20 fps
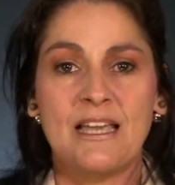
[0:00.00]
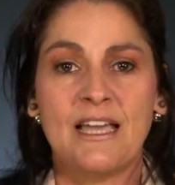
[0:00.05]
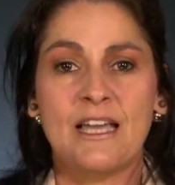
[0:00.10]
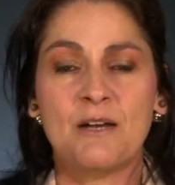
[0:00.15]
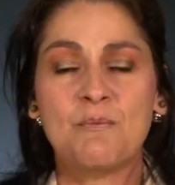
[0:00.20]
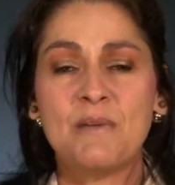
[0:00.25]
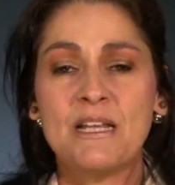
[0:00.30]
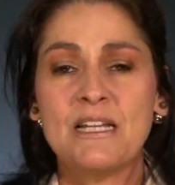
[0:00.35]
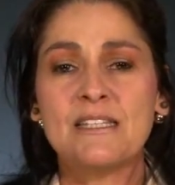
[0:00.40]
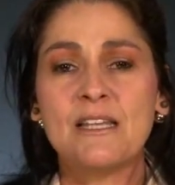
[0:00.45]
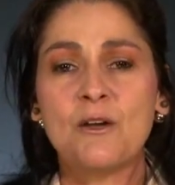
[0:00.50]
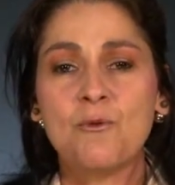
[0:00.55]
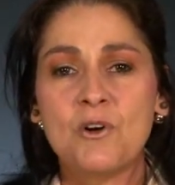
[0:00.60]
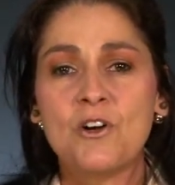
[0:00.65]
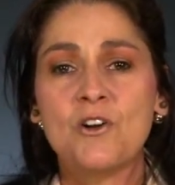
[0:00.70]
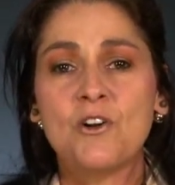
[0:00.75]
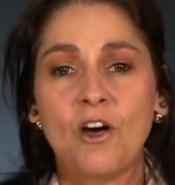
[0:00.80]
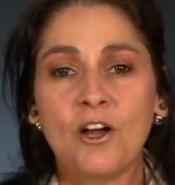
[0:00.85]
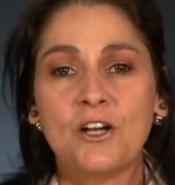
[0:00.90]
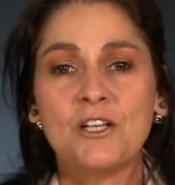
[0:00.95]
it means that we're
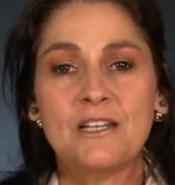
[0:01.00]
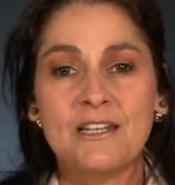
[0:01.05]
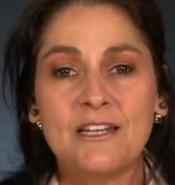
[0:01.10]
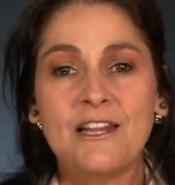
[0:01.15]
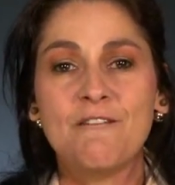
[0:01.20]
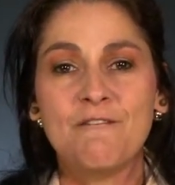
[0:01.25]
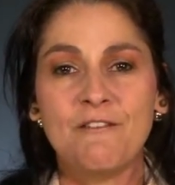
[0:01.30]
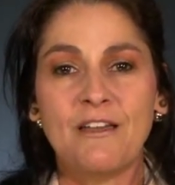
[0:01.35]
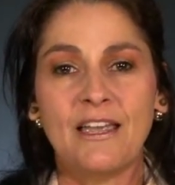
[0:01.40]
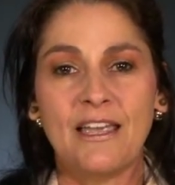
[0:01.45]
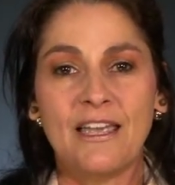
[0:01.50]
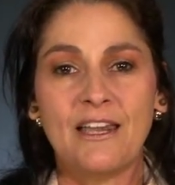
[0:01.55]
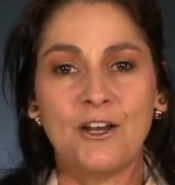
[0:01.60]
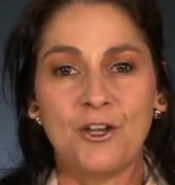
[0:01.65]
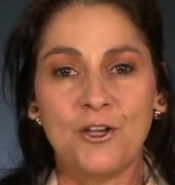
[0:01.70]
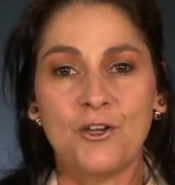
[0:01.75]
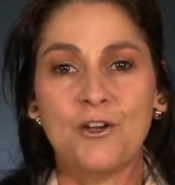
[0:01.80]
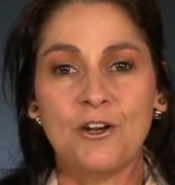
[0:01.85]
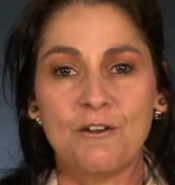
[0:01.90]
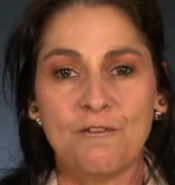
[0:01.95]
not living in
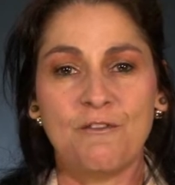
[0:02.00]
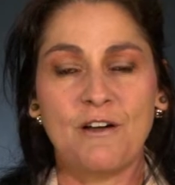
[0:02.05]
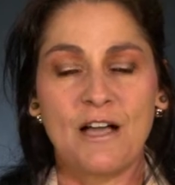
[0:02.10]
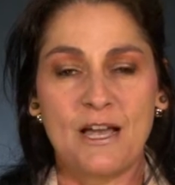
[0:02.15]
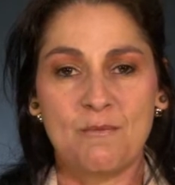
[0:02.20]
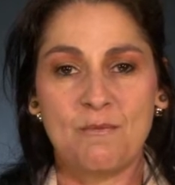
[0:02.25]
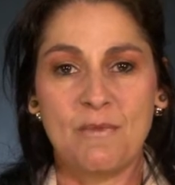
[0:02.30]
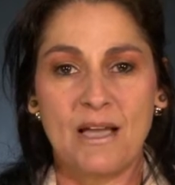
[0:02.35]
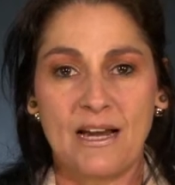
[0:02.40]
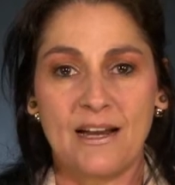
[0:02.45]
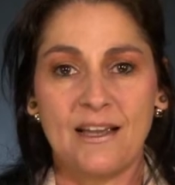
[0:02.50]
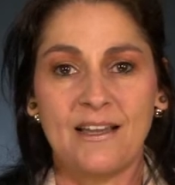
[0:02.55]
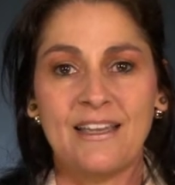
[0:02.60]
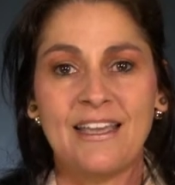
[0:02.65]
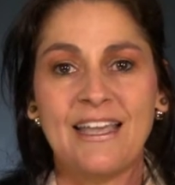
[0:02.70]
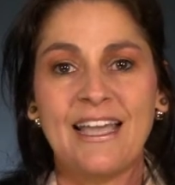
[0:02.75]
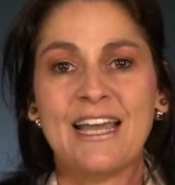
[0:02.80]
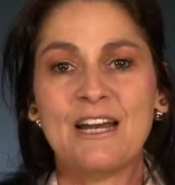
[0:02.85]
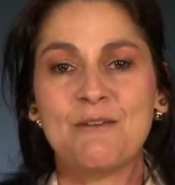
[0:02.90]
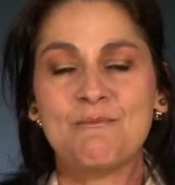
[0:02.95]
a unified manner
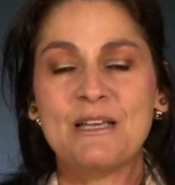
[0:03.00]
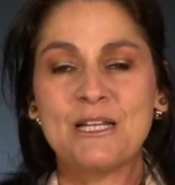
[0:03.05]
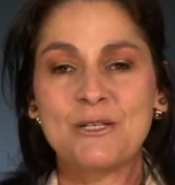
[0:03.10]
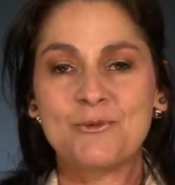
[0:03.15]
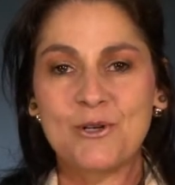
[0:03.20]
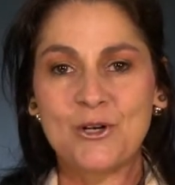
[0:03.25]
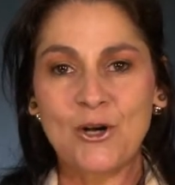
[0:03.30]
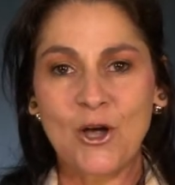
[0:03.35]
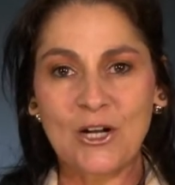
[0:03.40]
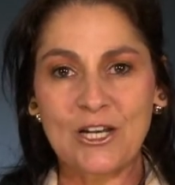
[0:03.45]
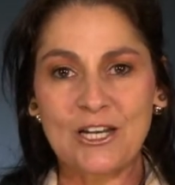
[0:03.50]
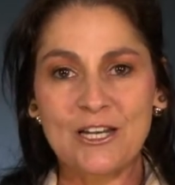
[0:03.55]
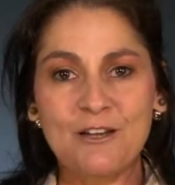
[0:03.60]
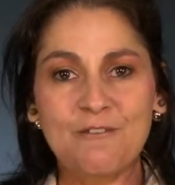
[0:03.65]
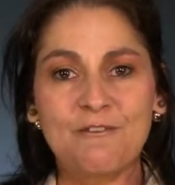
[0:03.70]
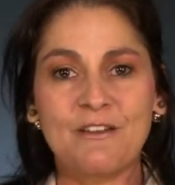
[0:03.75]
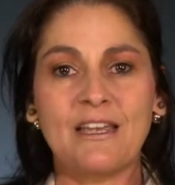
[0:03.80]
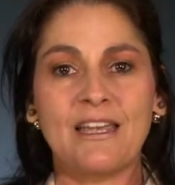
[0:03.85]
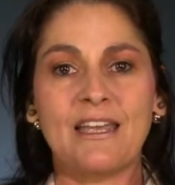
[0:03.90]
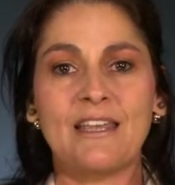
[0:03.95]
and it means we're not
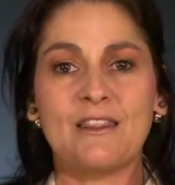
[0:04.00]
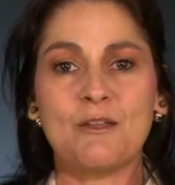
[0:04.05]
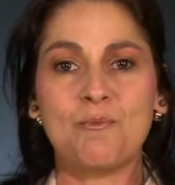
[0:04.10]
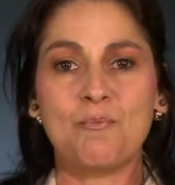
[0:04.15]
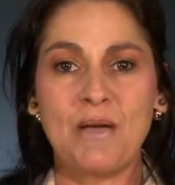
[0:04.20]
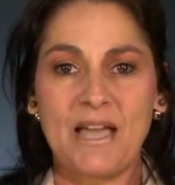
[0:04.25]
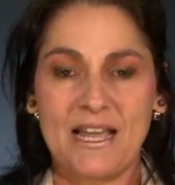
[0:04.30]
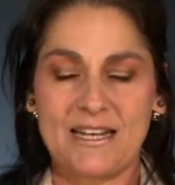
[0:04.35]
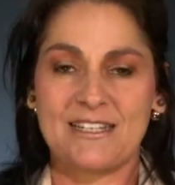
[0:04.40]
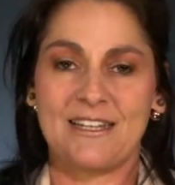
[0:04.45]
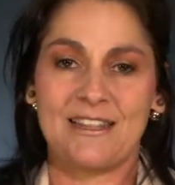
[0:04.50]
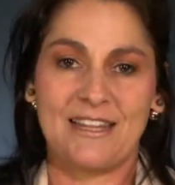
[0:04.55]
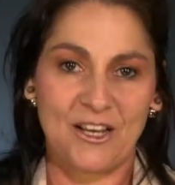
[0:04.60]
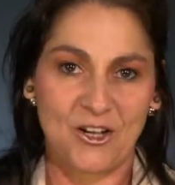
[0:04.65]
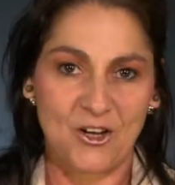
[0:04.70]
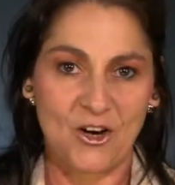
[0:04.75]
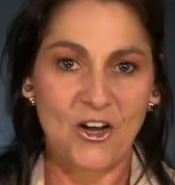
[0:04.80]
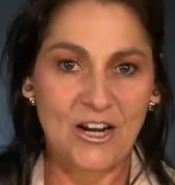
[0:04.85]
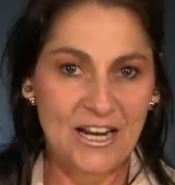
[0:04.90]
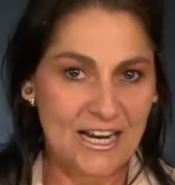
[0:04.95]
living in the pattern
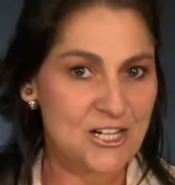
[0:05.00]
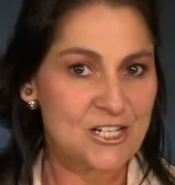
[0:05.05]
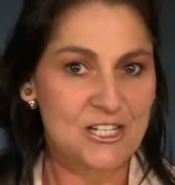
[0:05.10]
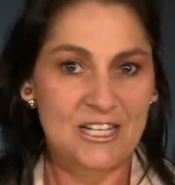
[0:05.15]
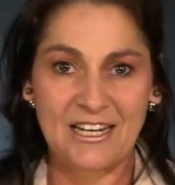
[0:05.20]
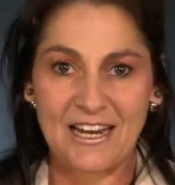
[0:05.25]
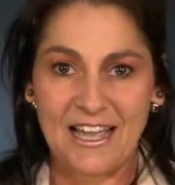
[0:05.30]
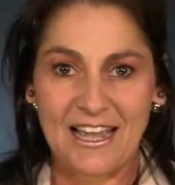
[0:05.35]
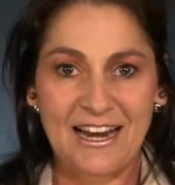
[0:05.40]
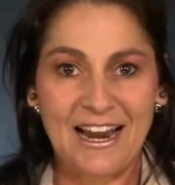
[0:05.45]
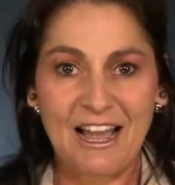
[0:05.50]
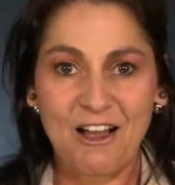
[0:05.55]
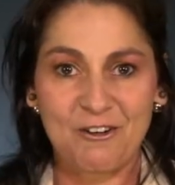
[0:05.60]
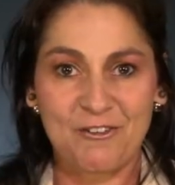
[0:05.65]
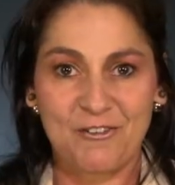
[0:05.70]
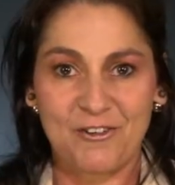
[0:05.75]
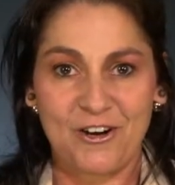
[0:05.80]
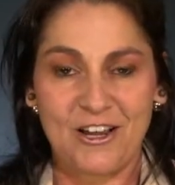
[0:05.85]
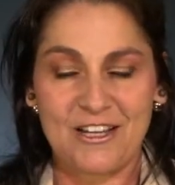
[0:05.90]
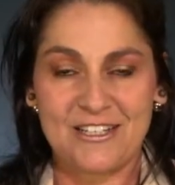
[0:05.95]
that God actually laid
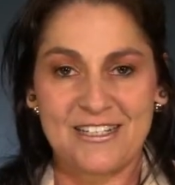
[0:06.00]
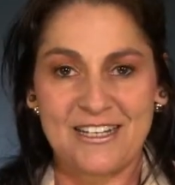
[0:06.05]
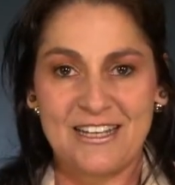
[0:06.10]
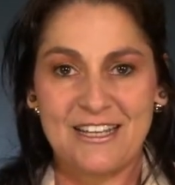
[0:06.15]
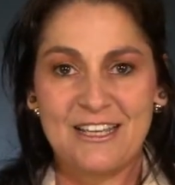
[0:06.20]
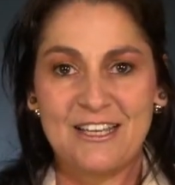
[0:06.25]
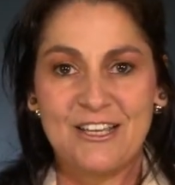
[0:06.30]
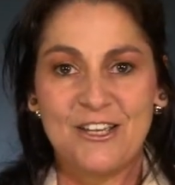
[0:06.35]
out for us.